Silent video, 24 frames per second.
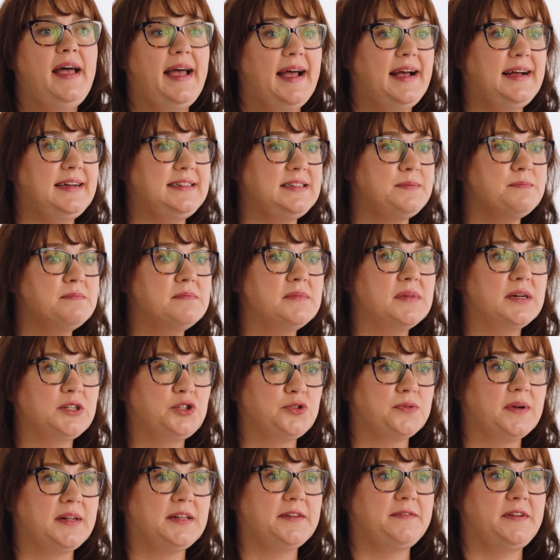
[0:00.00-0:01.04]
as much
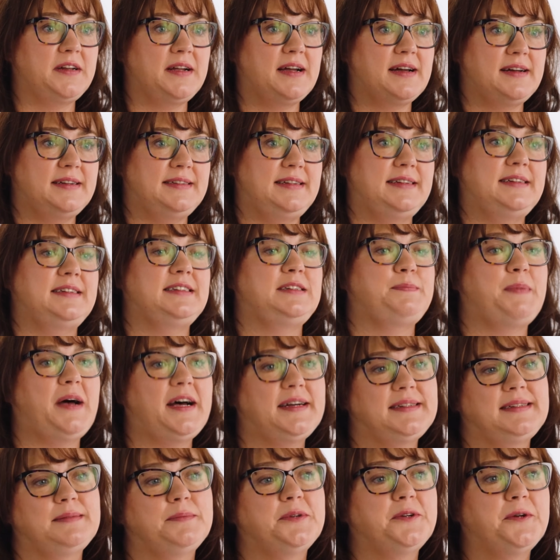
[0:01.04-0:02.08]
relevant content as
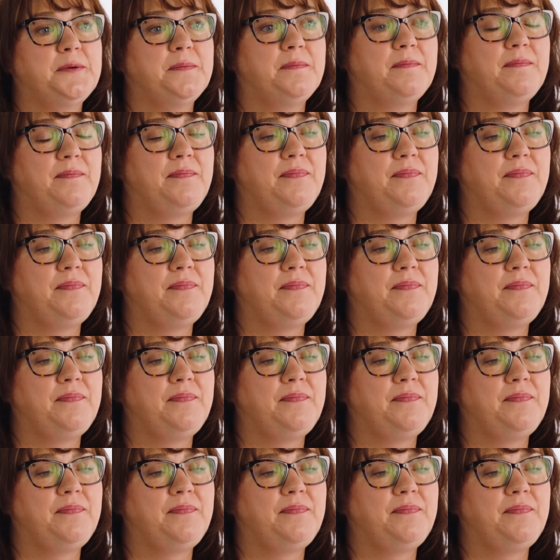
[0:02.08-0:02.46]
possible.